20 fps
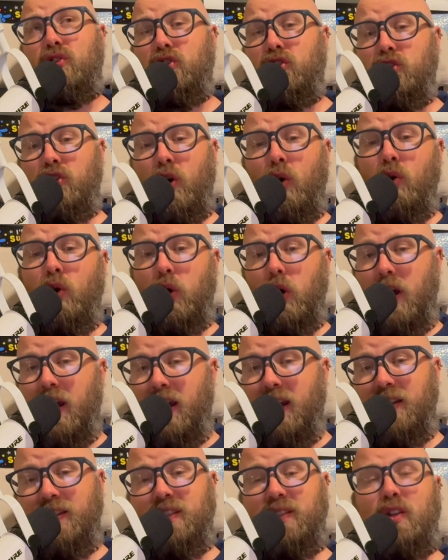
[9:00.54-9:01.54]
show
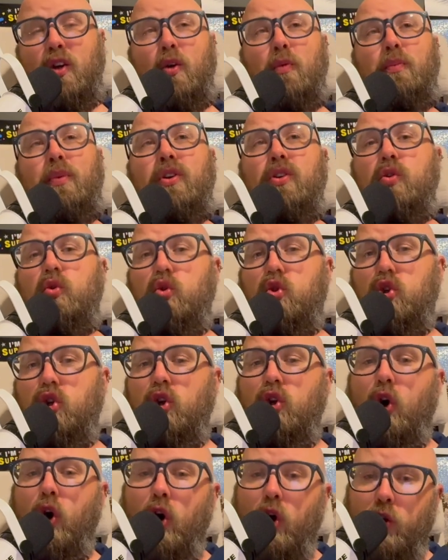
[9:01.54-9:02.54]
grace, but you
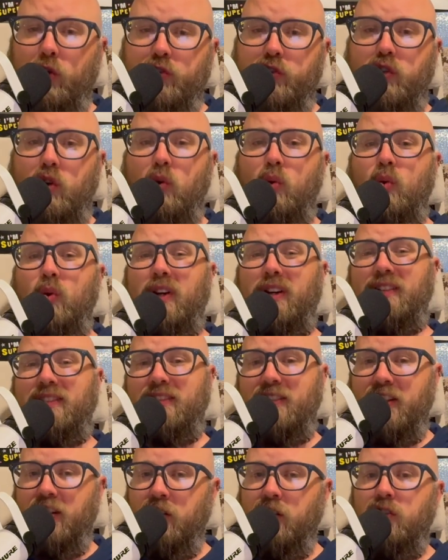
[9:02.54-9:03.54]
should also
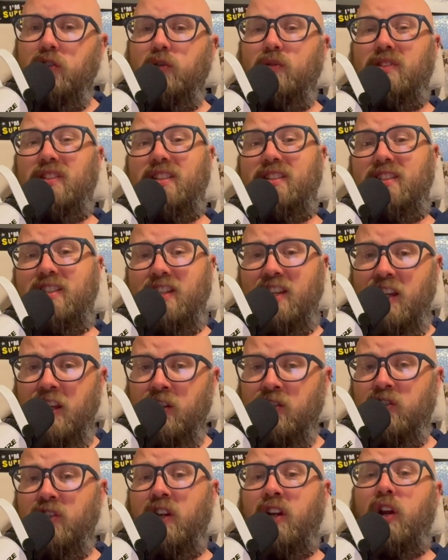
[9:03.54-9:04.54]
continue to
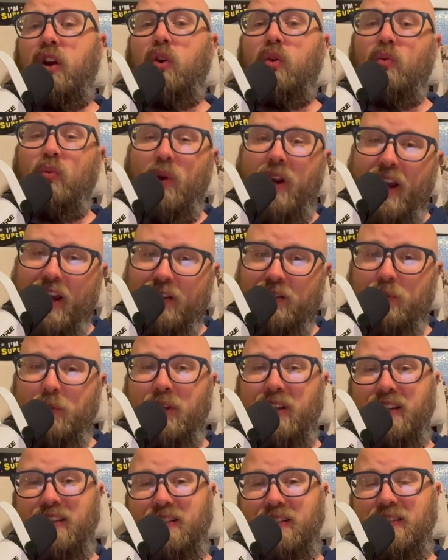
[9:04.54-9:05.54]
teach and correct
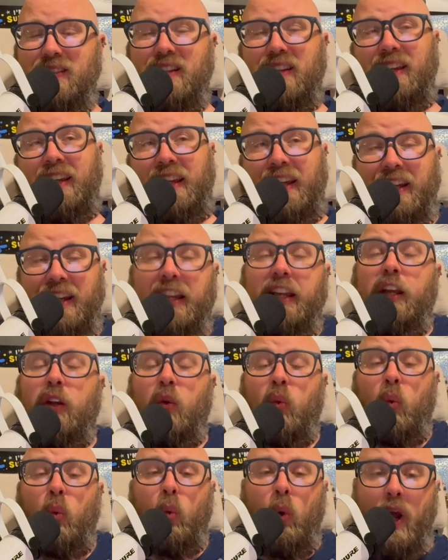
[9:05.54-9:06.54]
because getting it
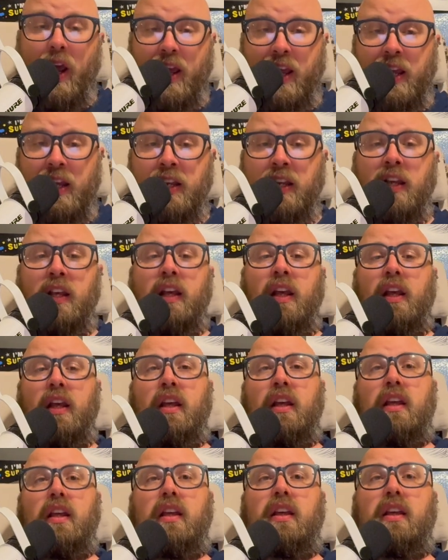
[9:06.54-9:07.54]
right
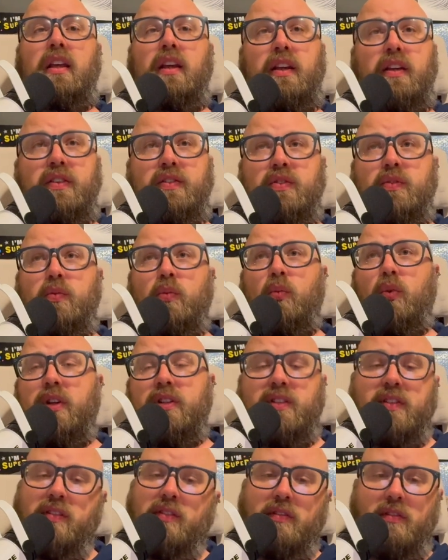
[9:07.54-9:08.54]
is
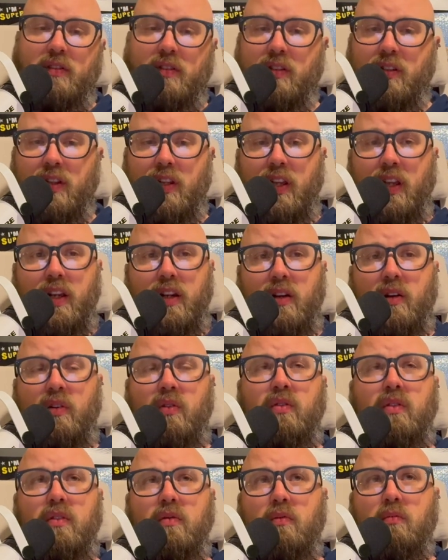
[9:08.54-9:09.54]
what's, you
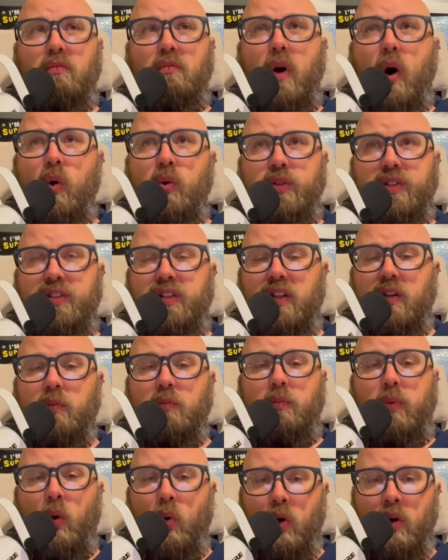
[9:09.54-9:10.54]
know, most
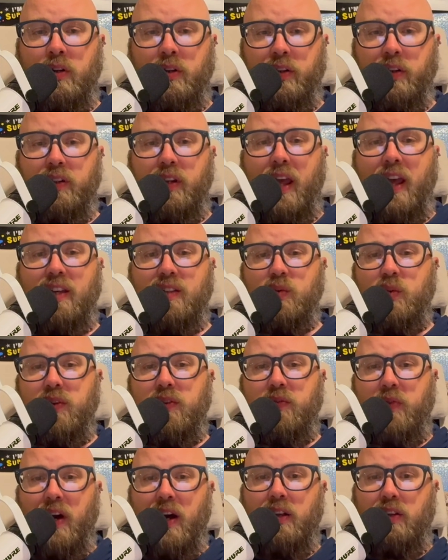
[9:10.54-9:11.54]
important as we
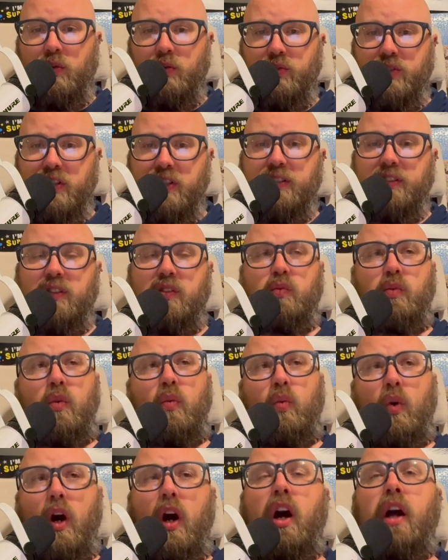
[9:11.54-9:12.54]
follow Jesus. We
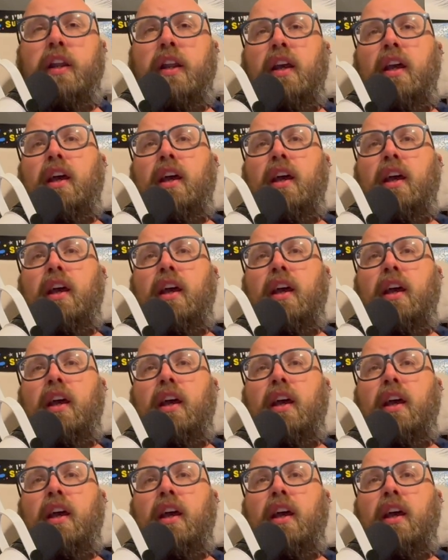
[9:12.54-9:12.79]
want